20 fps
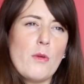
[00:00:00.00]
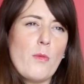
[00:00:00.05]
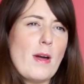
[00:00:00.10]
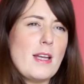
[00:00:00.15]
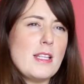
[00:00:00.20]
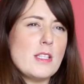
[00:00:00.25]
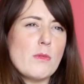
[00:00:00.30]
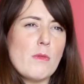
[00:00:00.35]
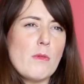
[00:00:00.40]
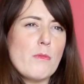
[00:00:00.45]
a
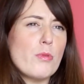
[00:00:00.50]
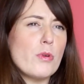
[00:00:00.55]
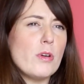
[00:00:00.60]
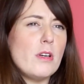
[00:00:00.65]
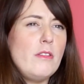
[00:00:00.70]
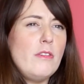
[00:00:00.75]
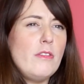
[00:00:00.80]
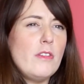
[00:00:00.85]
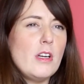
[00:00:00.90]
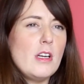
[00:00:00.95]
way to
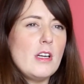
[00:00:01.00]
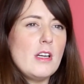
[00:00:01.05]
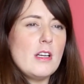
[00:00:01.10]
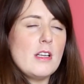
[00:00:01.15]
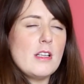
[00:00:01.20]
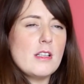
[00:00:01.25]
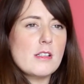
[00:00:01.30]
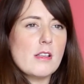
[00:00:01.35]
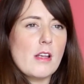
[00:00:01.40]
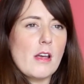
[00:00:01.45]
improve.
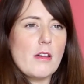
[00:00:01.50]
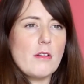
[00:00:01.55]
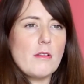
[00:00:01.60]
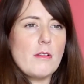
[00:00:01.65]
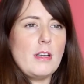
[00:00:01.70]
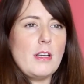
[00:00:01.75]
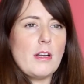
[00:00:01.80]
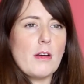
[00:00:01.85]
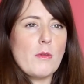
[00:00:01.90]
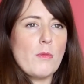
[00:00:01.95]
So,
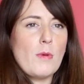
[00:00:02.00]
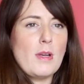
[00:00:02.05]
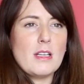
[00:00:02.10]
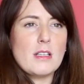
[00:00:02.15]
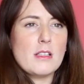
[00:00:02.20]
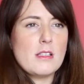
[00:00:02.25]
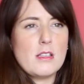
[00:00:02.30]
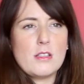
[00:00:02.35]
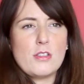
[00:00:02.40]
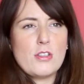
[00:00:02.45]
you know, a
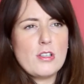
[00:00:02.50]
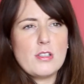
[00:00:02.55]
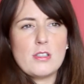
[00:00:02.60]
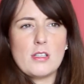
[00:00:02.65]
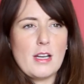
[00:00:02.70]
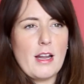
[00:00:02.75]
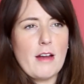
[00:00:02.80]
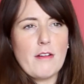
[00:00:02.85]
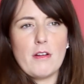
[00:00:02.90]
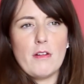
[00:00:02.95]
weakness is
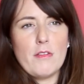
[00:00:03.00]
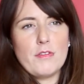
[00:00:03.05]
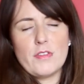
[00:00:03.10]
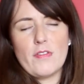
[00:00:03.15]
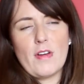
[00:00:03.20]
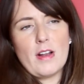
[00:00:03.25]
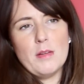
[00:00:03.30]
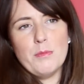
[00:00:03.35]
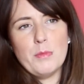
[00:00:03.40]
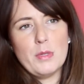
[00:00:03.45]
just an area of
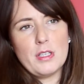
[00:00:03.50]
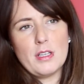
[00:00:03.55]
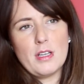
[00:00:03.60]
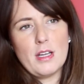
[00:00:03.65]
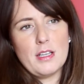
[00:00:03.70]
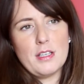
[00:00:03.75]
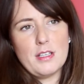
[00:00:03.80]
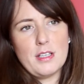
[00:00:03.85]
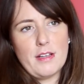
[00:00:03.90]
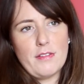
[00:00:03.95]
development,
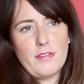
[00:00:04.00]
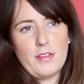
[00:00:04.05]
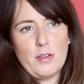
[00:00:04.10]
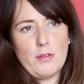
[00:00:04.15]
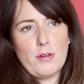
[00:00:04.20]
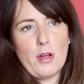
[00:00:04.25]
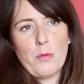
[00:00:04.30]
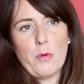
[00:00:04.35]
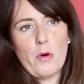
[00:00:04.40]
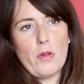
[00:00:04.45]
and if
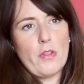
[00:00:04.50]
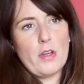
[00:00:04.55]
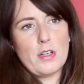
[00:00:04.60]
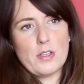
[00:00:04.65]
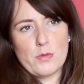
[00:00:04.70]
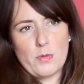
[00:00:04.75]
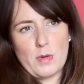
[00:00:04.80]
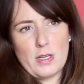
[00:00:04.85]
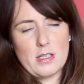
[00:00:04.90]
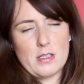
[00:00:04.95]
you know what
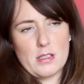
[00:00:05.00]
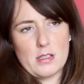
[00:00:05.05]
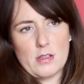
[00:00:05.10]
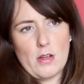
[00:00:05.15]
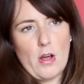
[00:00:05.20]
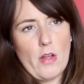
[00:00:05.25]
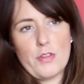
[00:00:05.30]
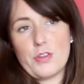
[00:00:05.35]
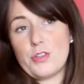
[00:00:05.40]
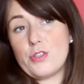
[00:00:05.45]
those weaknesses
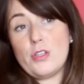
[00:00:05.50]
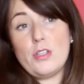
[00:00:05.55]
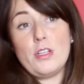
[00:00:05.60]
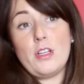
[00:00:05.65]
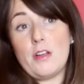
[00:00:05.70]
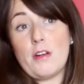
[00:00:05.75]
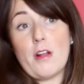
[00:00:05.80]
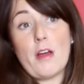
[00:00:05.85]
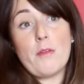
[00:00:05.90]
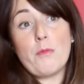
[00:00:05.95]
are, the sooner
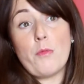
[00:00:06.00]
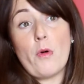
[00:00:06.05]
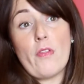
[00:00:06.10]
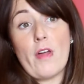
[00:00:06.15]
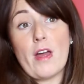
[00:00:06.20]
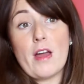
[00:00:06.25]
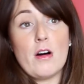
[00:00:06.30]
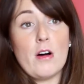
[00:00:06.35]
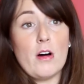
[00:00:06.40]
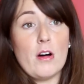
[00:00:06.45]
you know what
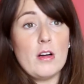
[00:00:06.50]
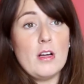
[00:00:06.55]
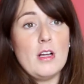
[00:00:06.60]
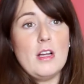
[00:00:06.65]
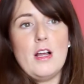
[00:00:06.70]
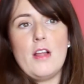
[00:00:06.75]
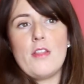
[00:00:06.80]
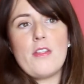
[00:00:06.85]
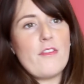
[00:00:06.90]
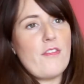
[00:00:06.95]
they are,
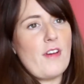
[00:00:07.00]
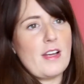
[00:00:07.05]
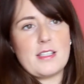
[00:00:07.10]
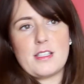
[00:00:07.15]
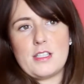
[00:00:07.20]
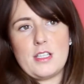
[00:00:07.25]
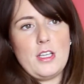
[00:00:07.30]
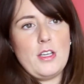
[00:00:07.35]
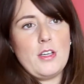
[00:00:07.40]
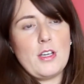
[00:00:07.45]
the
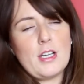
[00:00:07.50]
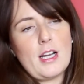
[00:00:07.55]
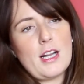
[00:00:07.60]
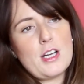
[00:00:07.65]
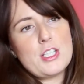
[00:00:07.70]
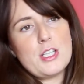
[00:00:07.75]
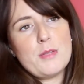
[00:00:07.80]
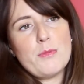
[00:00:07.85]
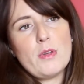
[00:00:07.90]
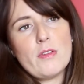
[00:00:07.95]
faster you can
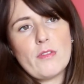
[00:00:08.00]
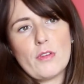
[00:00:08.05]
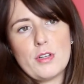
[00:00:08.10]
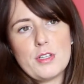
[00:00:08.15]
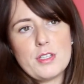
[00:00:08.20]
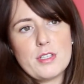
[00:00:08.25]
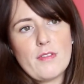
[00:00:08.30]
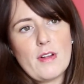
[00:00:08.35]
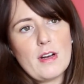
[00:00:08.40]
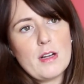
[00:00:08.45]
actually move on
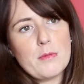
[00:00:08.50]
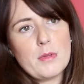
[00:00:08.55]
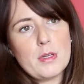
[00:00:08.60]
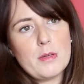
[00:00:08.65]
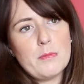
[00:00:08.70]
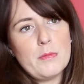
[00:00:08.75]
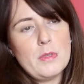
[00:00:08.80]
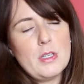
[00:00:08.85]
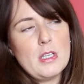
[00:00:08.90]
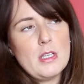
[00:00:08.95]
and develop
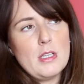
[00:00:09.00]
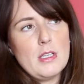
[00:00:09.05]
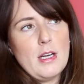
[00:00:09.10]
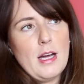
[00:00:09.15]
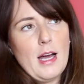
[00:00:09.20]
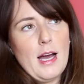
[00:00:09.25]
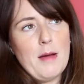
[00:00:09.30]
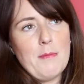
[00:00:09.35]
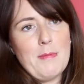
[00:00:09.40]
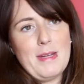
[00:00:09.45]
them
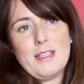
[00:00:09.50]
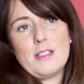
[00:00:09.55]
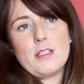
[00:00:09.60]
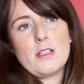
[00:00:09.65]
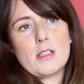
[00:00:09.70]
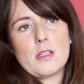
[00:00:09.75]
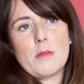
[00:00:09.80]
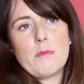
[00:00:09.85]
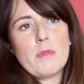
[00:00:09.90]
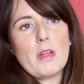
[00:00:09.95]

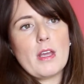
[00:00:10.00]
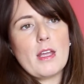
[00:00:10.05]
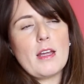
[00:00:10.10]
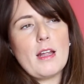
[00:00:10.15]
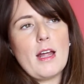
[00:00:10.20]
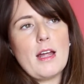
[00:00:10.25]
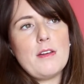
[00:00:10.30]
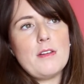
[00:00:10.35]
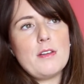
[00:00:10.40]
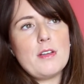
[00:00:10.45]
into something
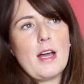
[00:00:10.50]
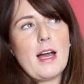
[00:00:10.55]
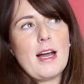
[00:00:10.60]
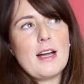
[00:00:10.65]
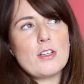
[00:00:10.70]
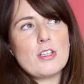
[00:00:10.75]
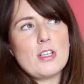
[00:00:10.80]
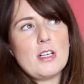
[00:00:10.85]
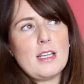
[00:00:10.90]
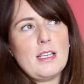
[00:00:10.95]
and
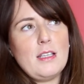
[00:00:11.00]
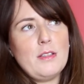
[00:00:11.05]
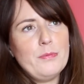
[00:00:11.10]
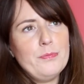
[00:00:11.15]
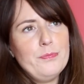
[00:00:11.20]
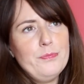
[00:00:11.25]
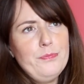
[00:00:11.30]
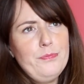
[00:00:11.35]
actually